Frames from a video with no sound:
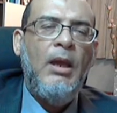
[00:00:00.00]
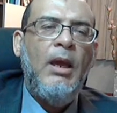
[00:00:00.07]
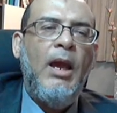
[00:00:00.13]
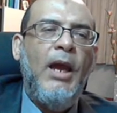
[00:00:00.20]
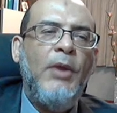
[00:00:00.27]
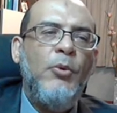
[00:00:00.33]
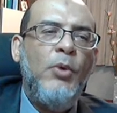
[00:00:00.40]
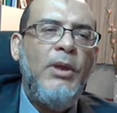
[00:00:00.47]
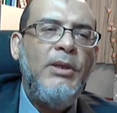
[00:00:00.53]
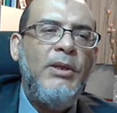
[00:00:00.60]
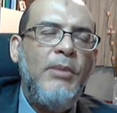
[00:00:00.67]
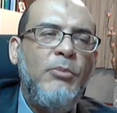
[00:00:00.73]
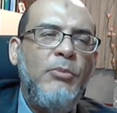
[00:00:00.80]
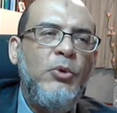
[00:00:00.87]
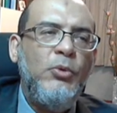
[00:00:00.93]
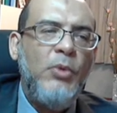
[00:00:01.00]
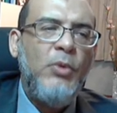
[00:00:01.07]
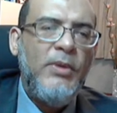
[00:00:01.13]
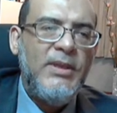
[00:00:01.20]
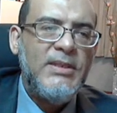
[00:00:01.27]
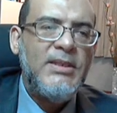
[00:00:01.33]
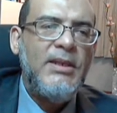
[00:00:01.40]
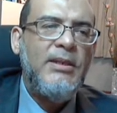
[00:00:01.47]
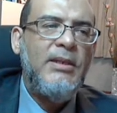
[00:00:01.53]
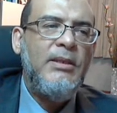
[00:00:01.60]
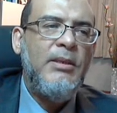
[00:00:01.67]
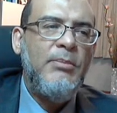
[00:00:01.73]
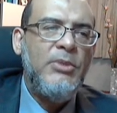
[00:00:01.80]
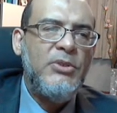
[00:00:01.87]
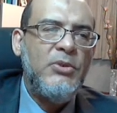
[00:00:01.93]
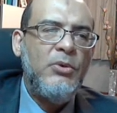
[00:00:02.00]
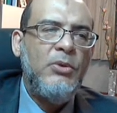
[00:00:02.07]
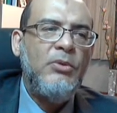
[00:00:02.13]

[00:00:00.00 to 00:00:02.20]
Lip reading: I welcome you to the second episode